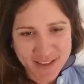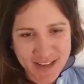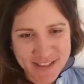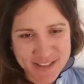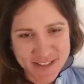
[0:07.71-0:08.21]

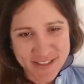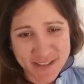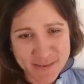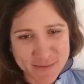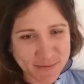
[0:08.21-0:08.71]
As you can
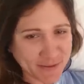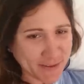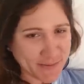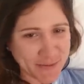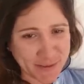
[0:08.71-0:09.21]
tell, I'm not
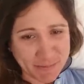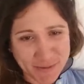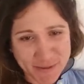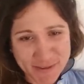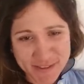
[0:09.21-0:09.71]
really a morning
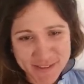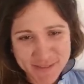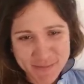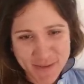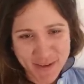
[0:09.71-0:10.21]

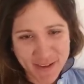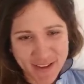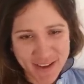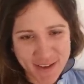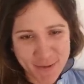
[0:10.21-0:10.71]
person, but
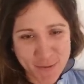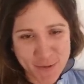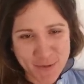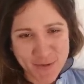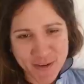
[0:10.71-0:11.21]
I
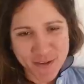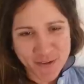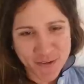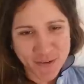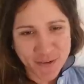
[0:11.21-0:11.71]
thought I'll run you
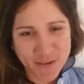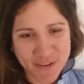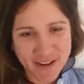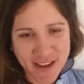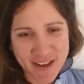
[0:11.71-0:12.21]

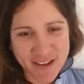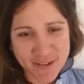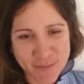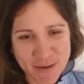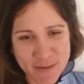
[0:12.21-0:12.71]
through
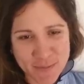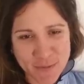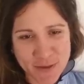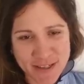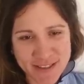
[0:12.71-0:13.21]
how my
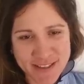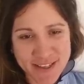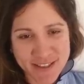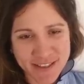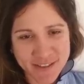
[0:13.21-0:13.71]
mornings
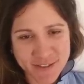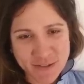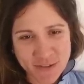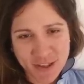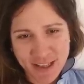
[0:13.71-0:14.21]
actually do
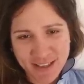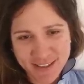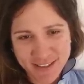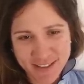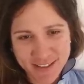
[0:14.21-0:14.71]
look
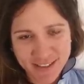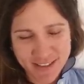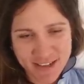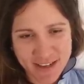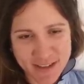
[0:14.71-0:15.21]
like
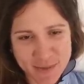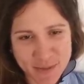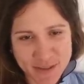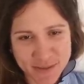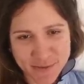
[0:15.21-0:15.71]
and how they're a
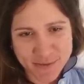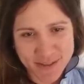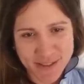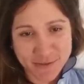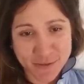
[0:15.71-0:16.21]
bit
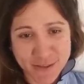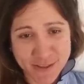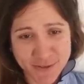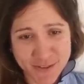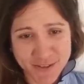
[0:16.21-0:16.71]
different to
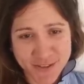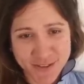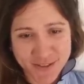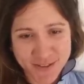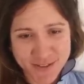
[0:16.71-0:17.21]
everyone
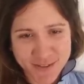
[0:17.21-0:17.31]
else's.